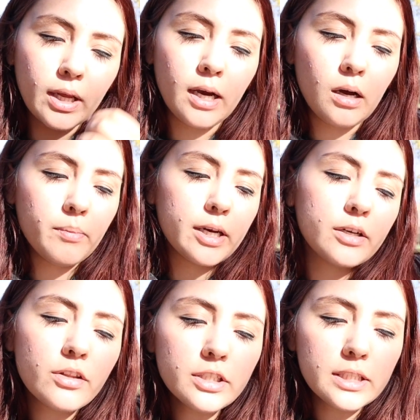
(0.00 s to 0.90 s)
And
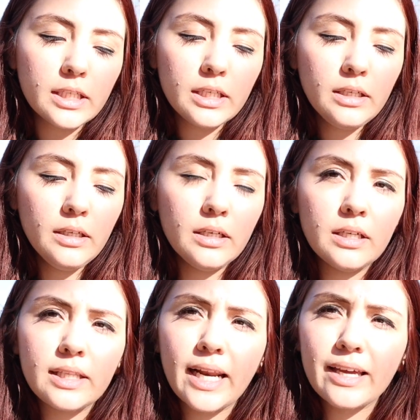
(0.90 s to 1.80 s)
another thing
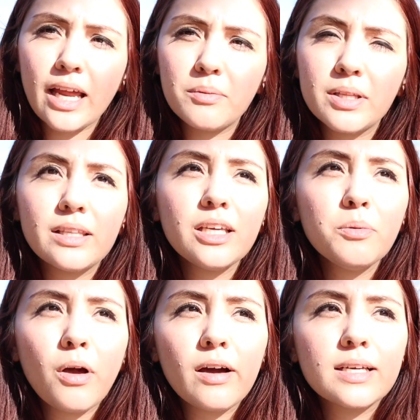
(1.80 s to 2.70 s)
that I kind of been thinking
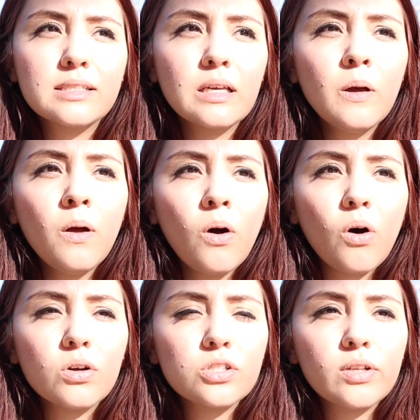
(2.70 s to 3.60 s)
about is
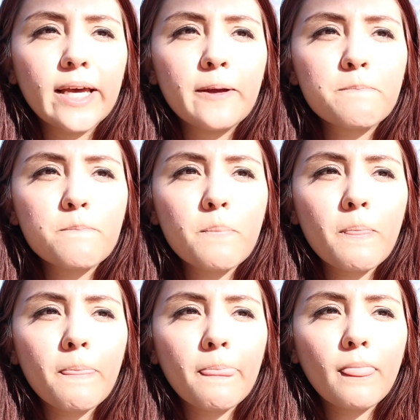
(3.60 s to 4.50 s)
also, like,
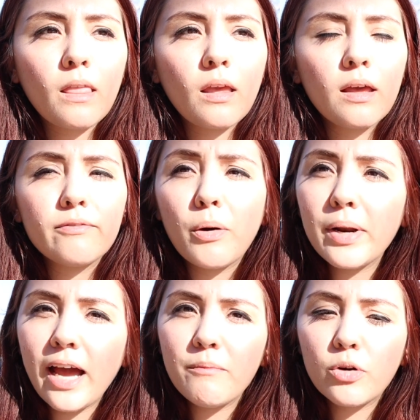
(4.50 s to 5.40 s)
if I
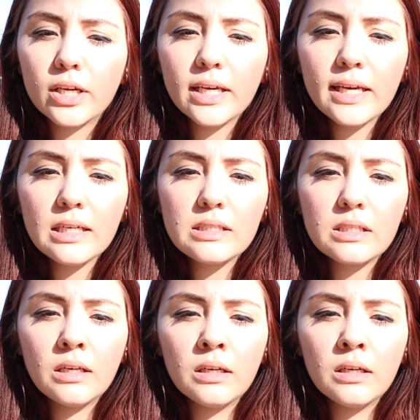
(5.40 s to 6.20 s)
want to have more kids,